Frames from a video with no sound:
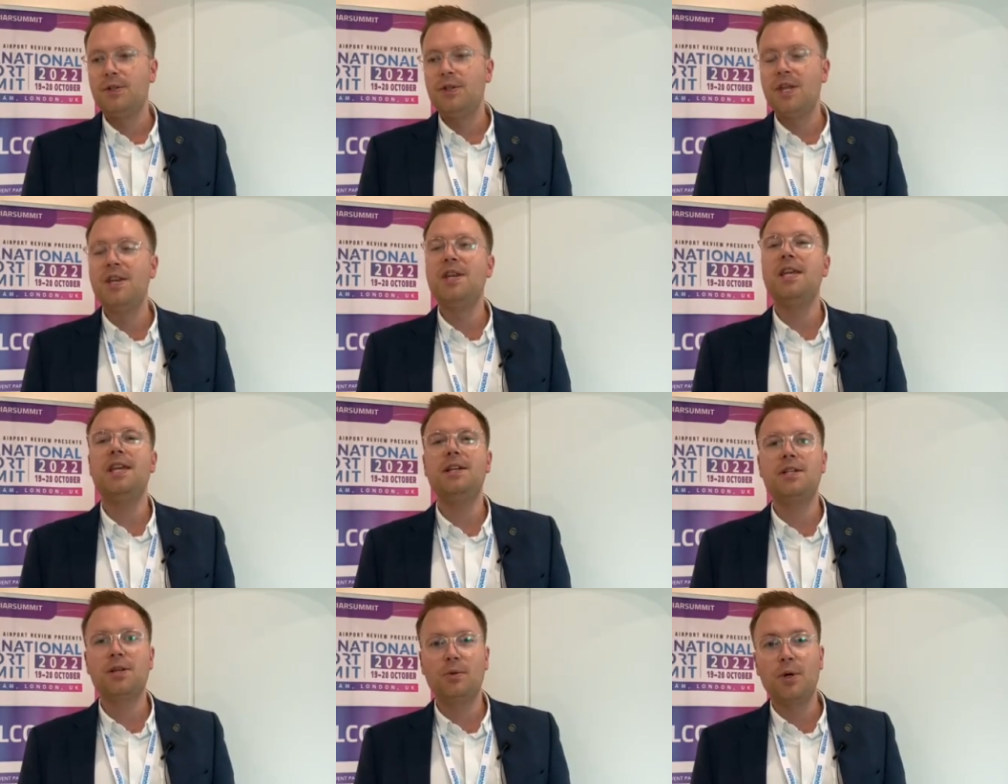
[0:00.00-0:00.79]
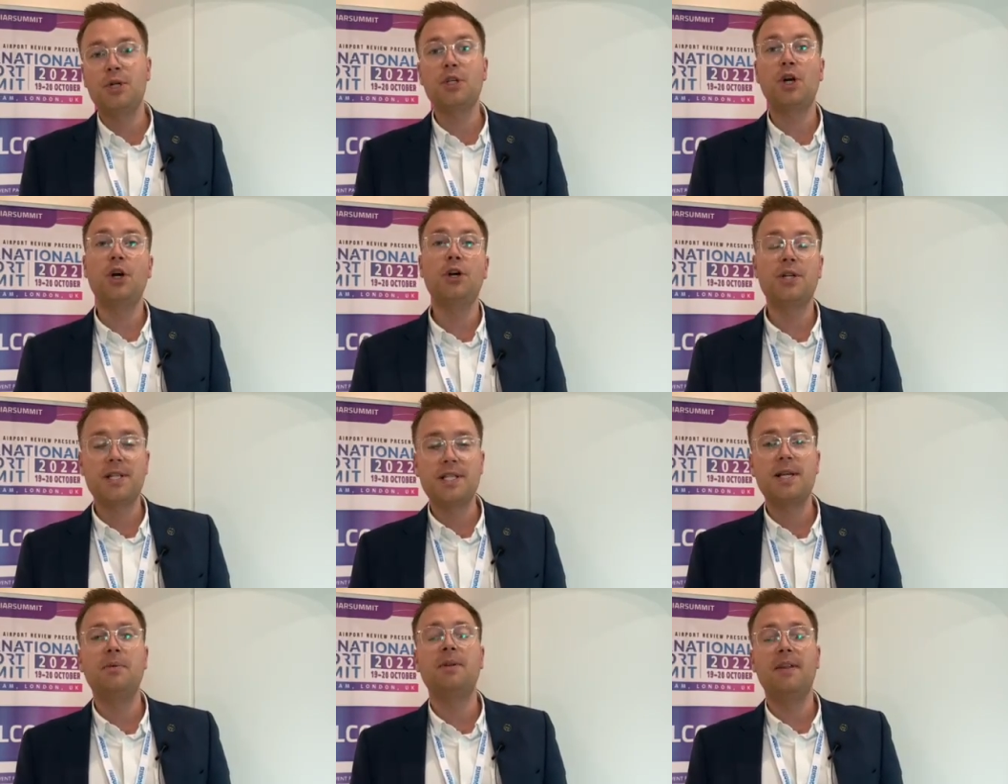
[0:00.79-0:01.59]
the need to return to
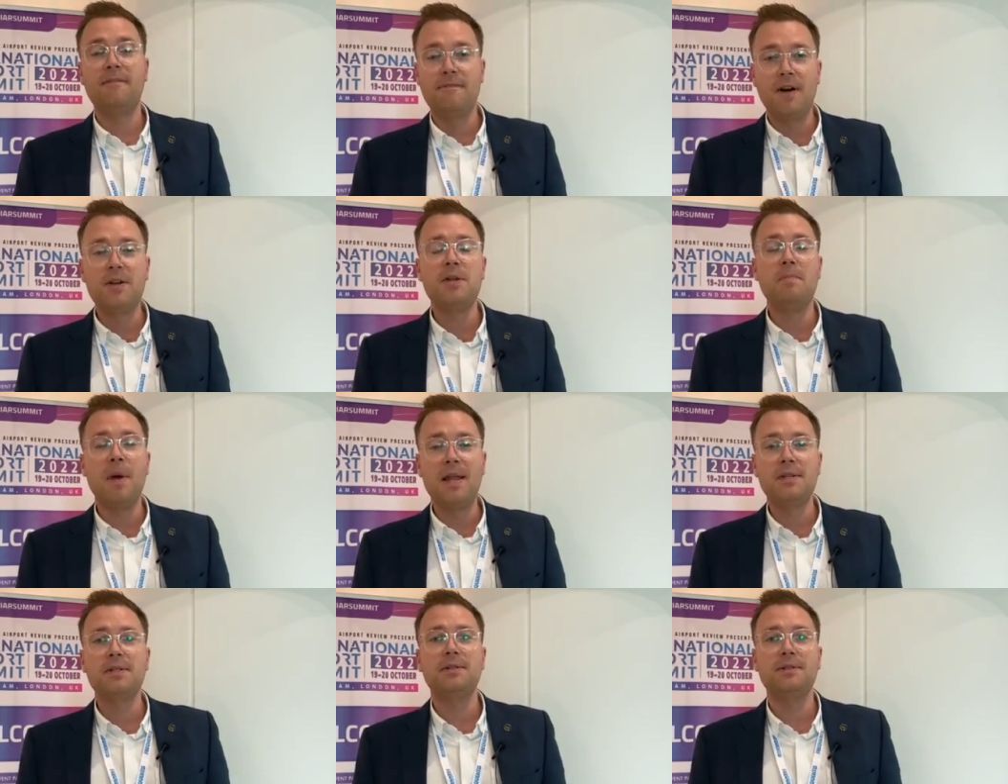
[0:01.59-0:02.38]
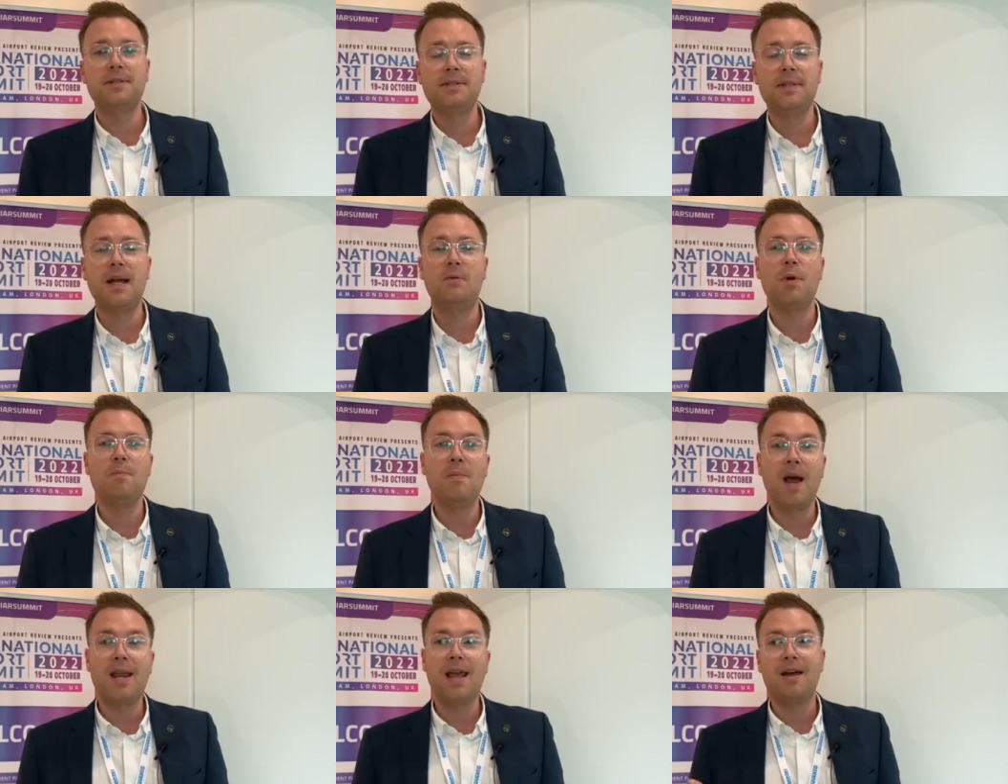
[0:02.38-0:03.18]
some of the fundamentals that we
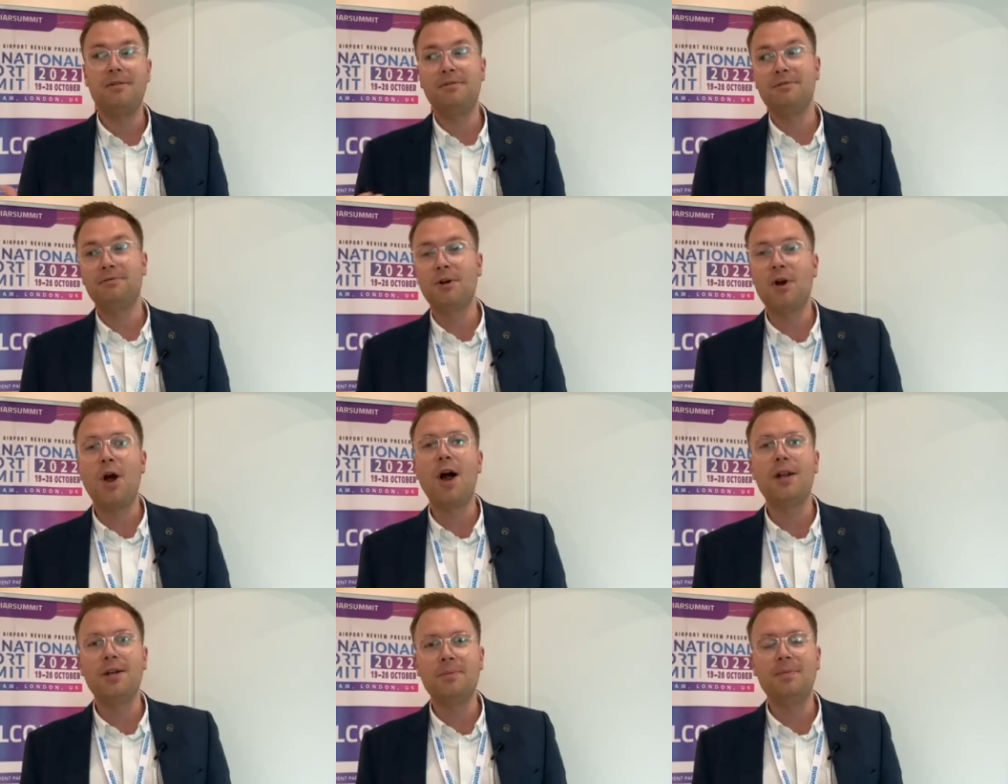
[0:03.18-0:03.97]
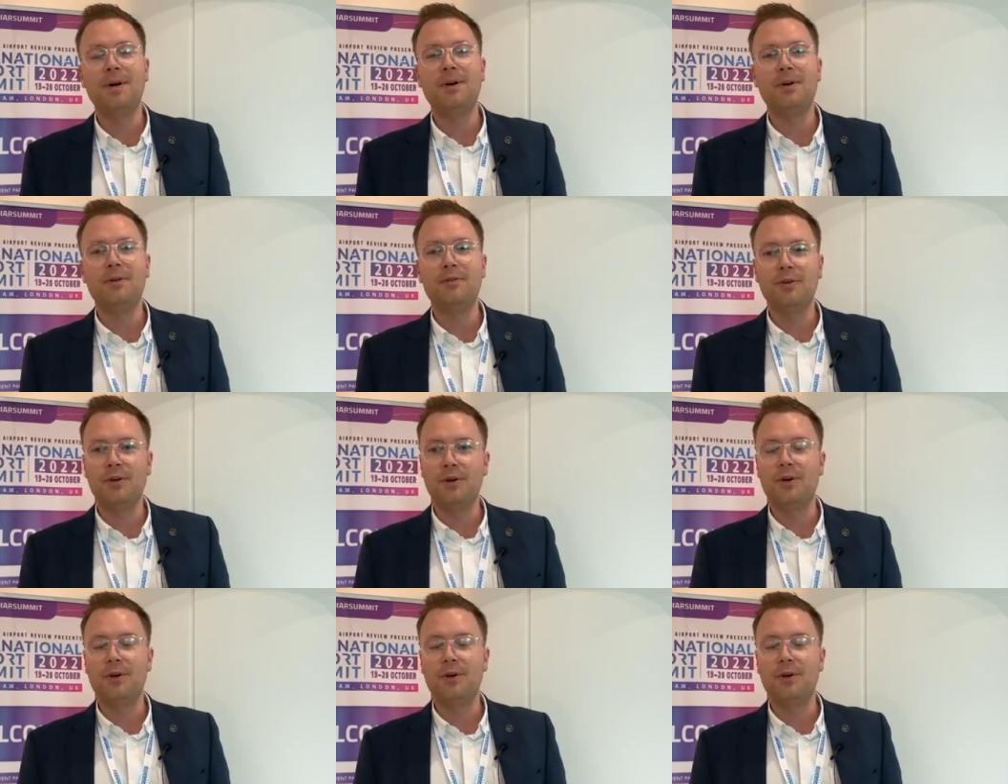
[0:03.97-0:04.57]
might have forgotten about over